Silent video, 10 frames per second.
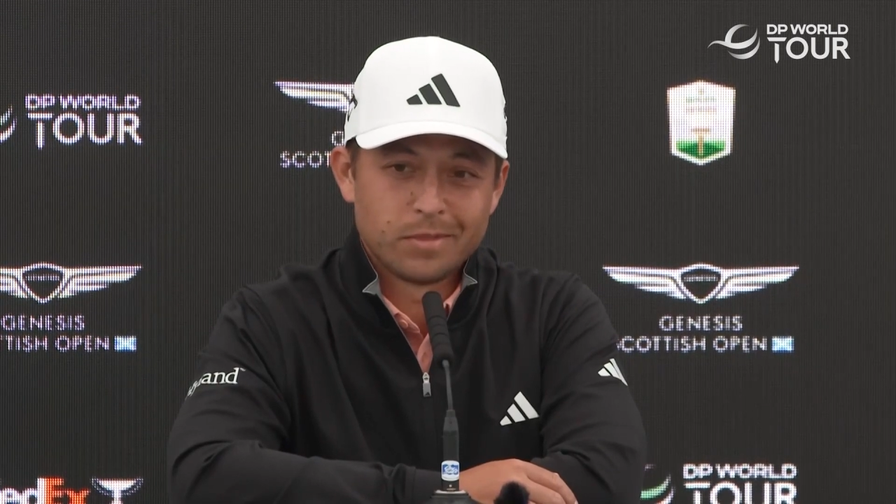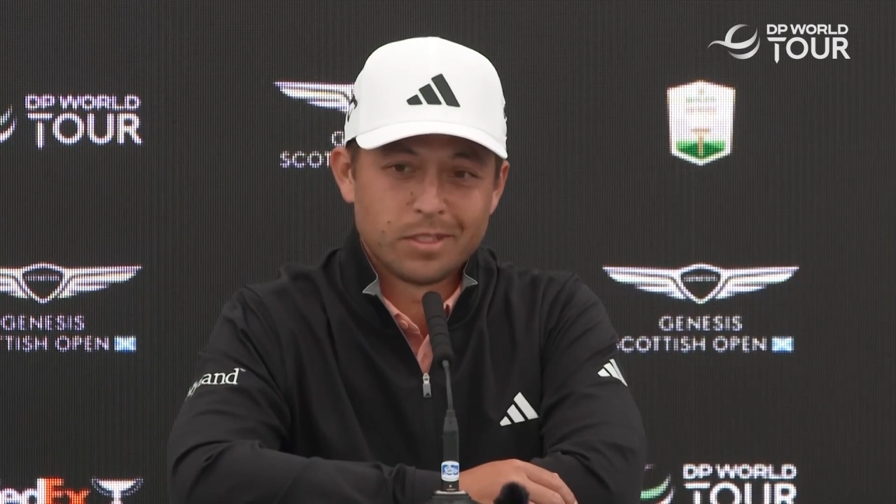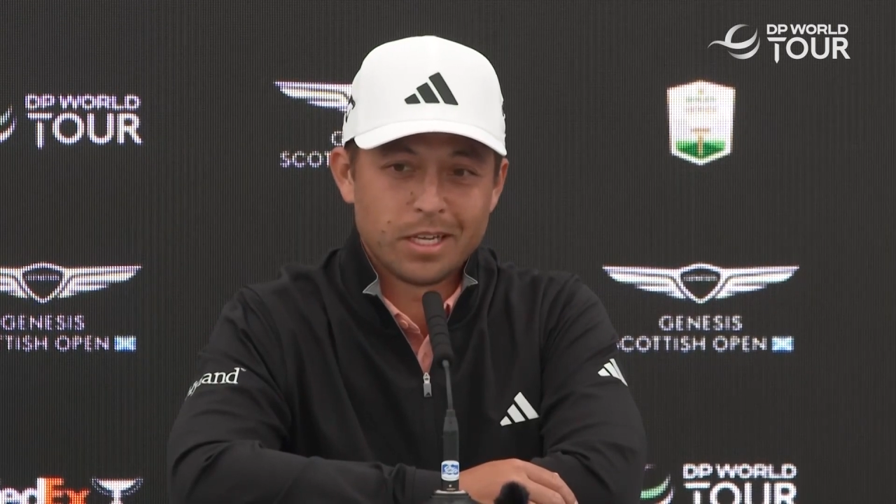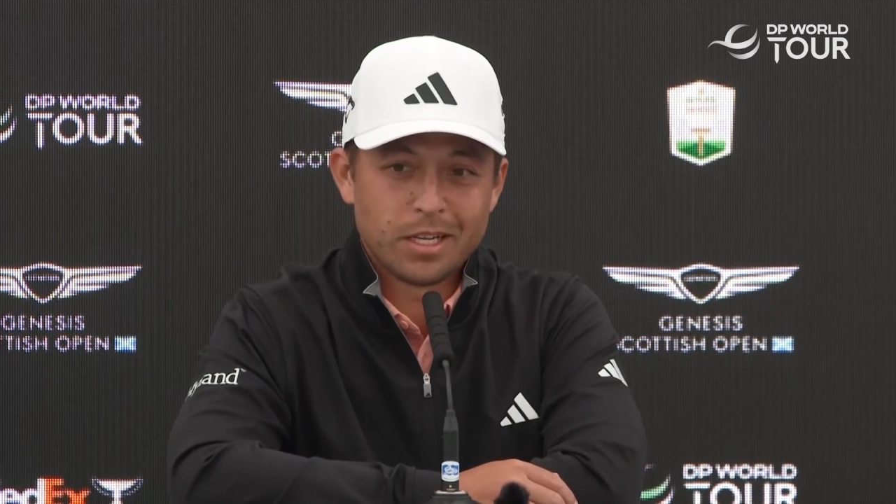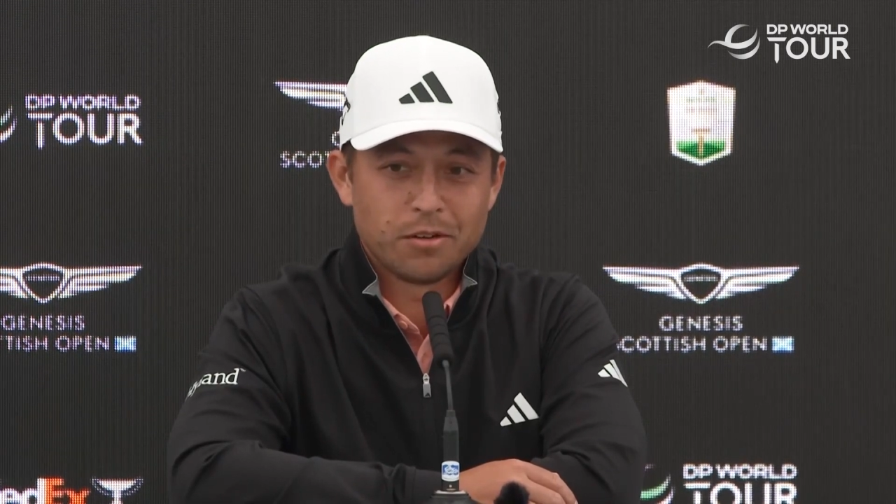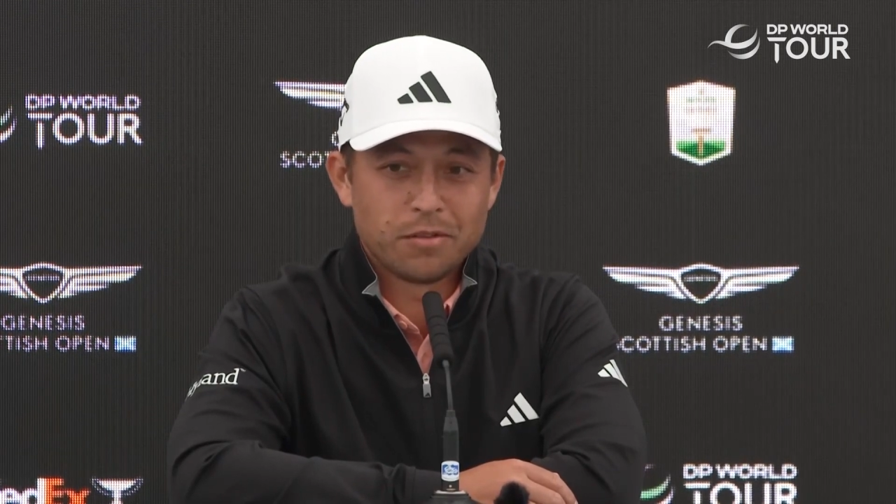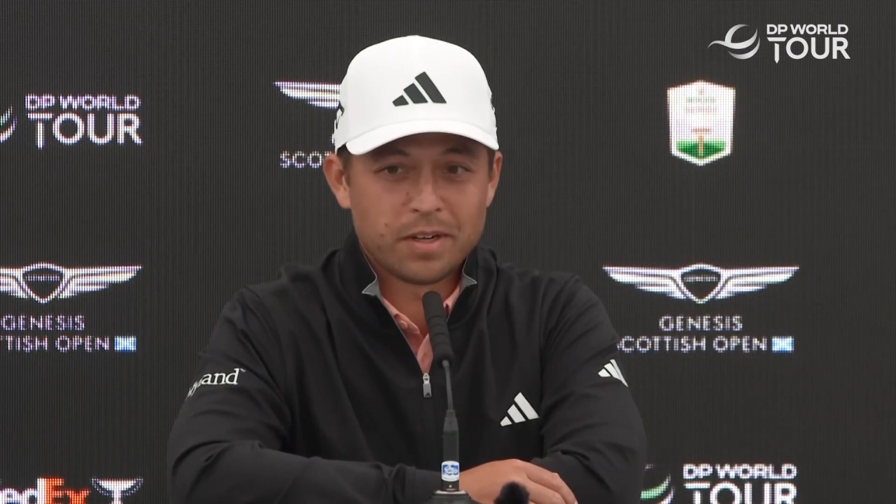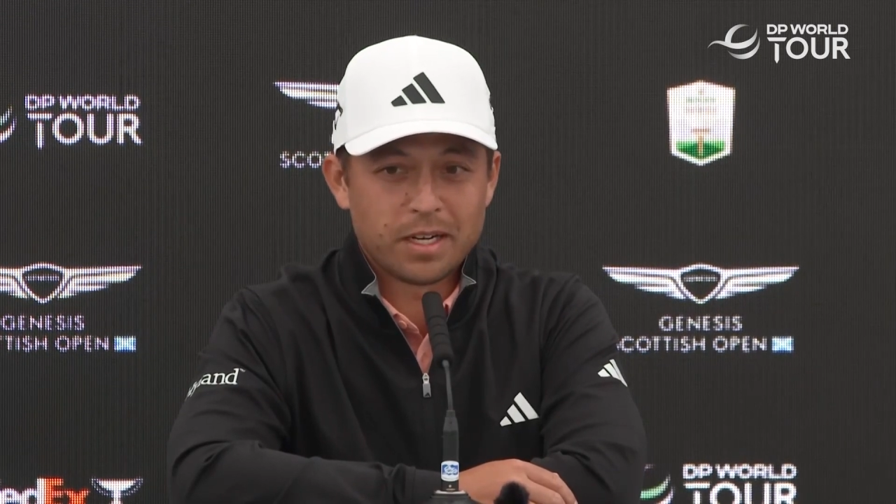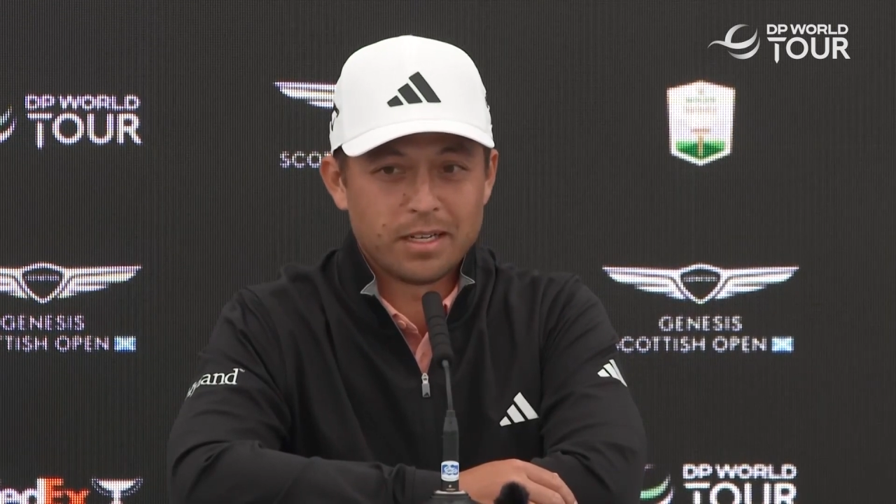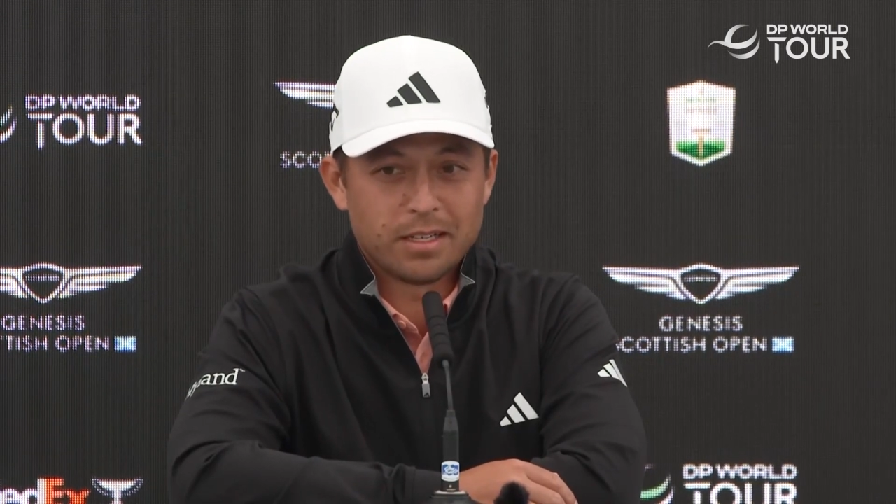stay
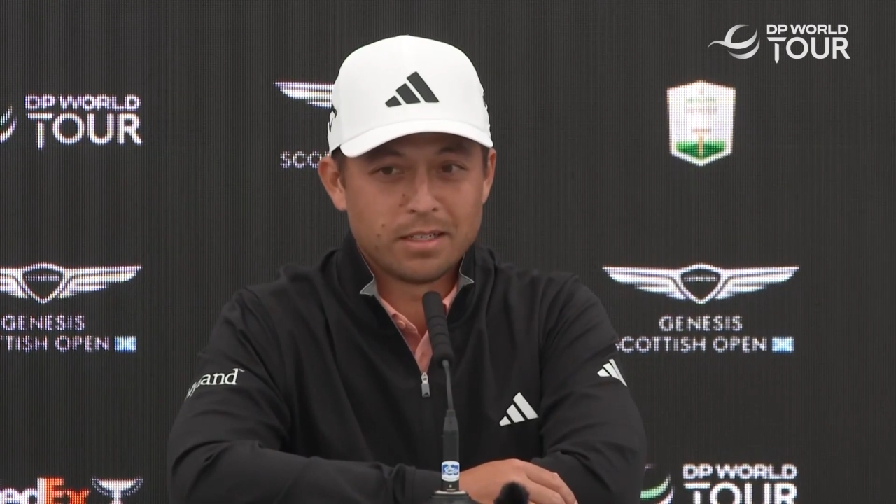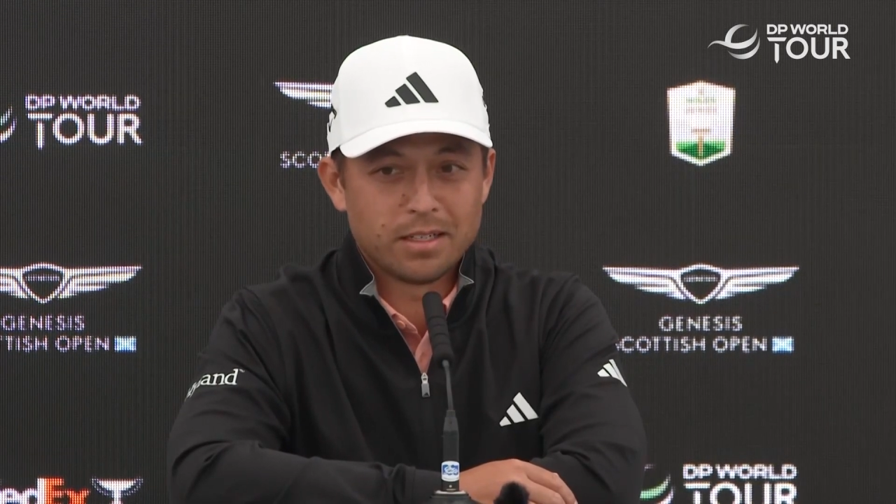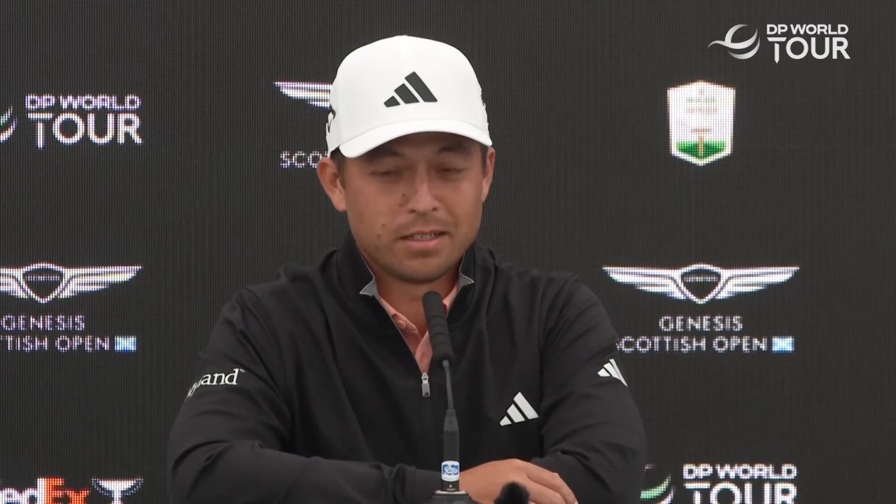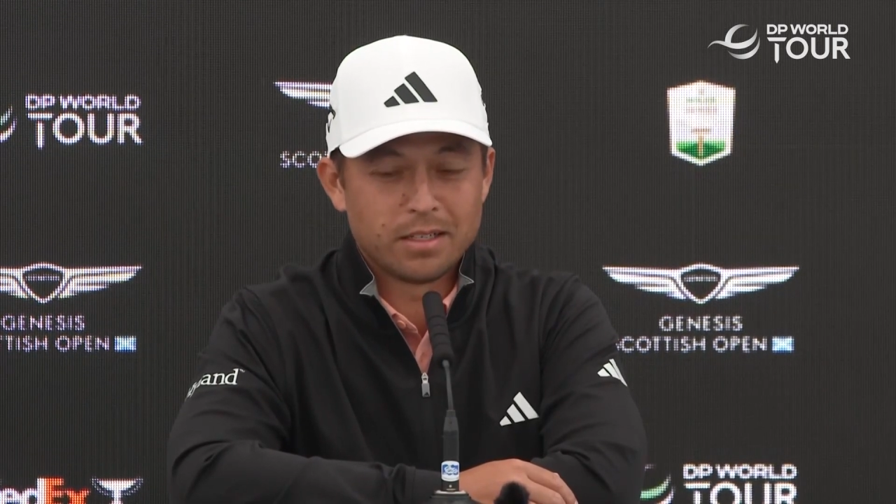unified, and, and,